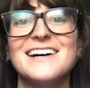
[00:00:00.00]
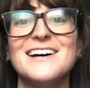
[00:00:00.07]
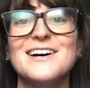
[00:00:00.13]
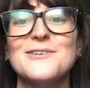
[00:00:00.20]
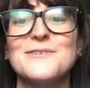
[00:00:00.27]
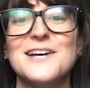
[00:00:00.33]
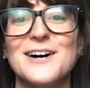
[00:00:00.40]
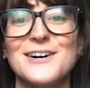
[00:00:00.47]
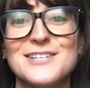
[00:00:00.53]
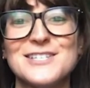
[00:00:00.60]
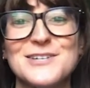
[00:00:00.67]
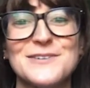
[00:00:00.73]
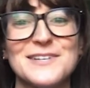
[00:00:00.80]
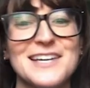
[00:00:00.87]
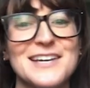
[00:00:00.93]
We
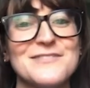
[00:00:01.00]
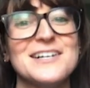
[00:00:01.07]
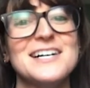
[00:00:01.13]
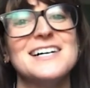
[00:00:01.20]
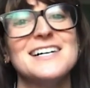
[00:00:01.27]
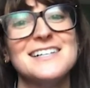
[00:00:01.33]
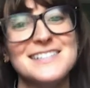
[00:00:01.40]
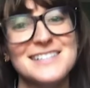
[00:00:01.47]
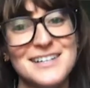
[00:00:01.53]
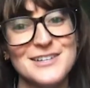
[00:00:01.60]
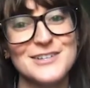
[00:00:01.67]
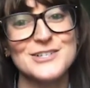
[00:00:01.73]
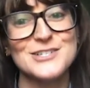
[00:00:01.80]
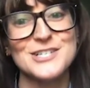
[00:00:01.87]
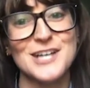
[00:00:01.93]
also gave
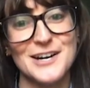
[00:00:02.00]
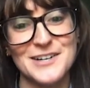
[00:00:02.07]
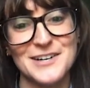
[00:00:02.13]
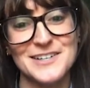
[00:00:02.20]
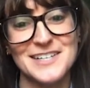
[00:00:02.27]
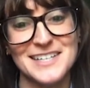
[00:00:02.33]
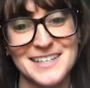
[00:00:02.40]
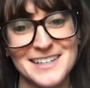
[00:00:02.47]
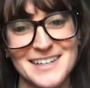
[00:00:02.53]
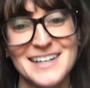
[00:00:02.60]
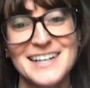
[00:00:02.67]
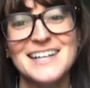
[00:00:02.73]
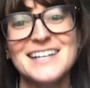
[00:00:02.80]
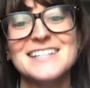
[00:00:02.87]
another shout out here